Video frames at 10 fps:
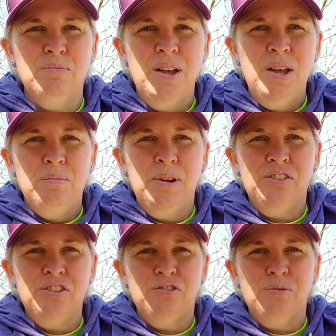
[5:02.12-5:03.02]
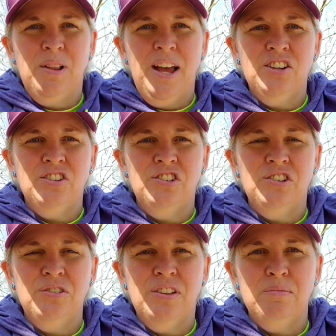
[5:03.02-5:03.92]
some pictures from last
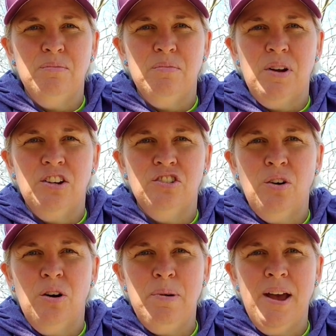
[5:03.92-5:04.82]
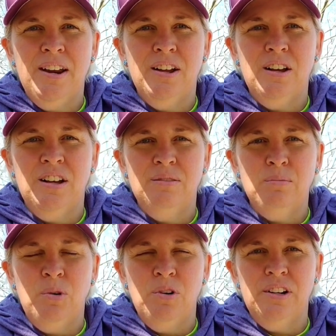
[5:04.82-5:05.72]
year that uh, show Hepatica
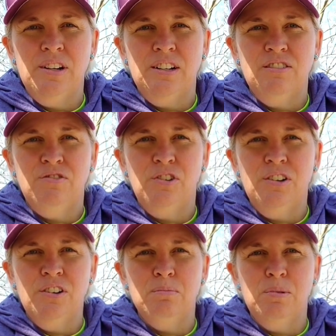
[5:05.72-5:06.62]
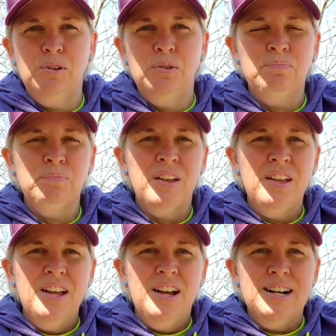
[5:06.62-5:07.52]
more uh, fuller in bloom.
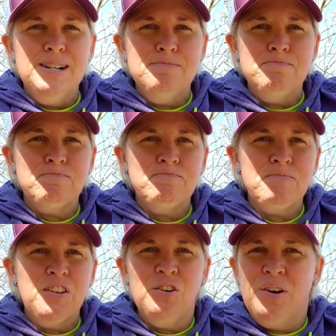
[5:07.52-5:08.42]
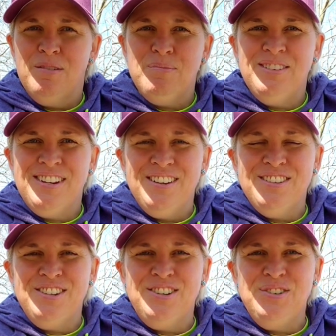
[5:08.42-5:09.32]
Um, you don't have much
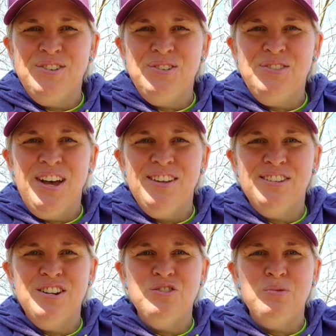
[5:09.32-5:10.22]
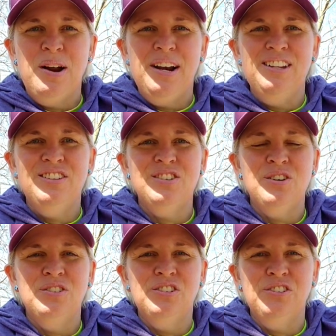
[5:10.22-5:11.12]
else to do in 2020,
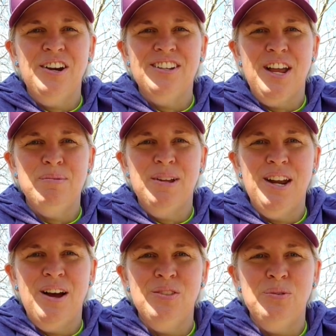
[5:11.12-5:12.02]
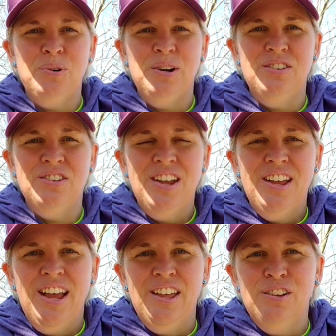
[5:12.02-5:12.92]
so it's a great time to get out in the woods
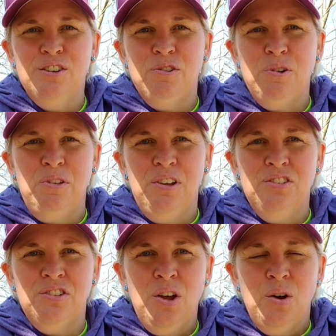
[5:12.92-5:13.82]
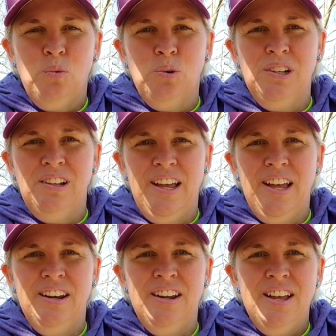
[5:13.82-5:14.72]
and look for these
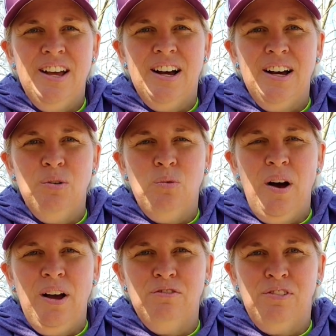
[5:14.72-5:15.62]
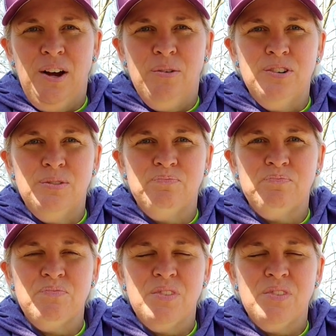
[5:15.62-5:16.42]
woodland uh, wildflowers.